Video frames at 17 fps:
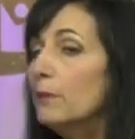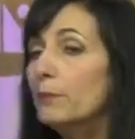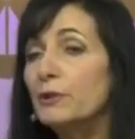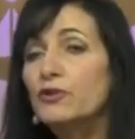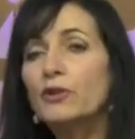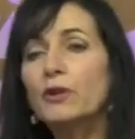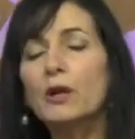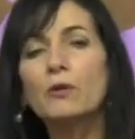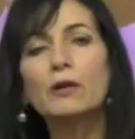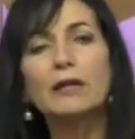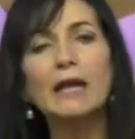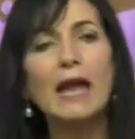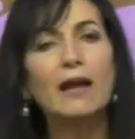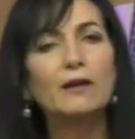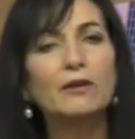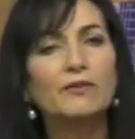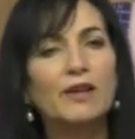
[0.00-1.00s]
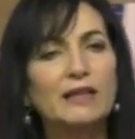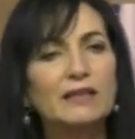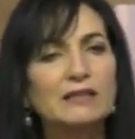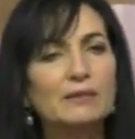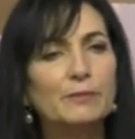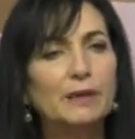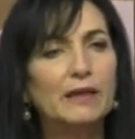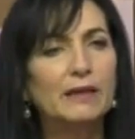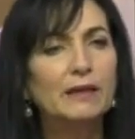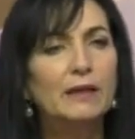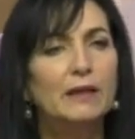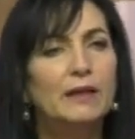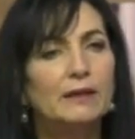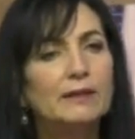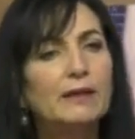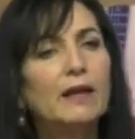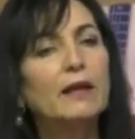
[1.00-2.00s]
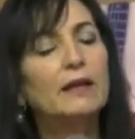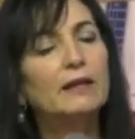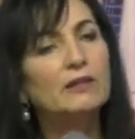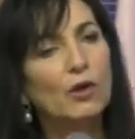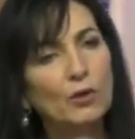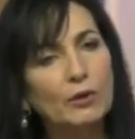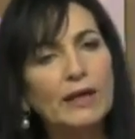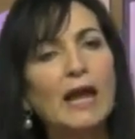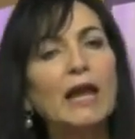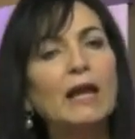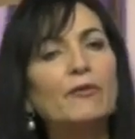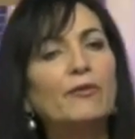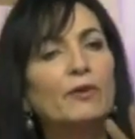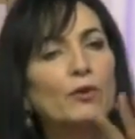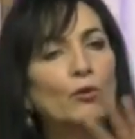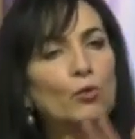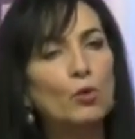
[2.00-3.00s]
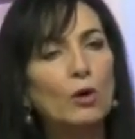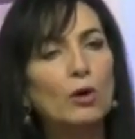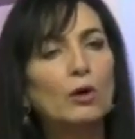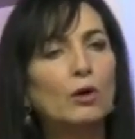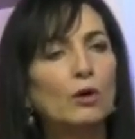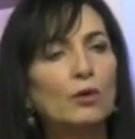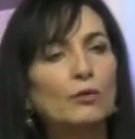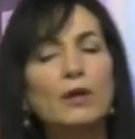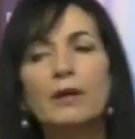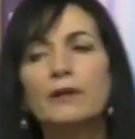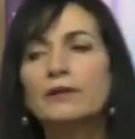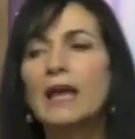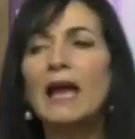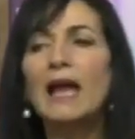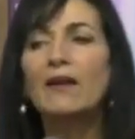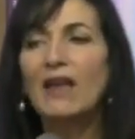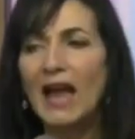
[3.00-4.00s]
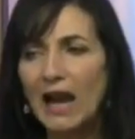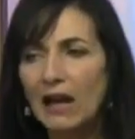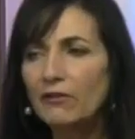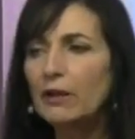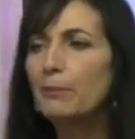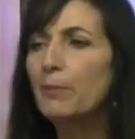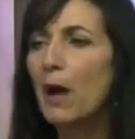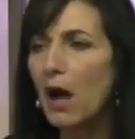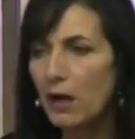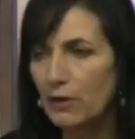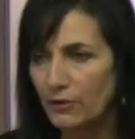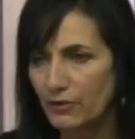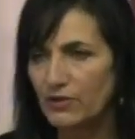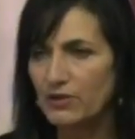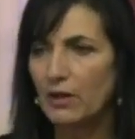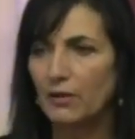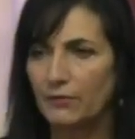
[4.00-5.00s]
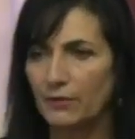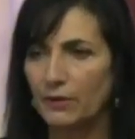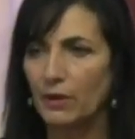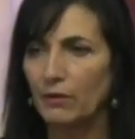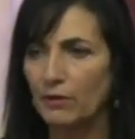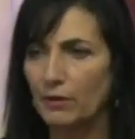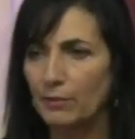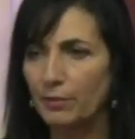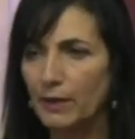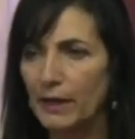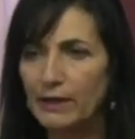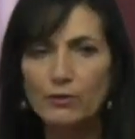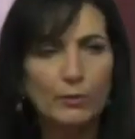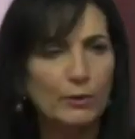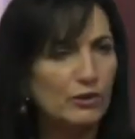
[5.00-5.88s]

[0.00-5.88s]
But you know what aggravates me is that it's okay for the world to have Harry Potter stuff all over the place,